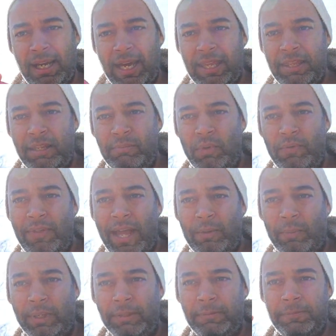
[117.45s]
and then move that
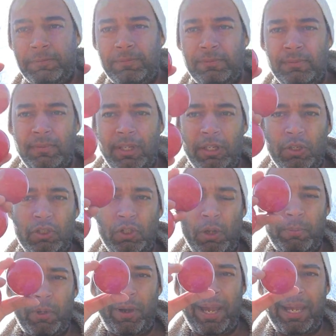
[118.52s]
one. And you
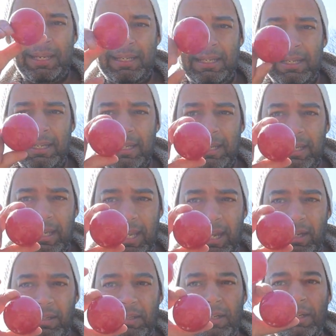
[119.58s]
stop your hand here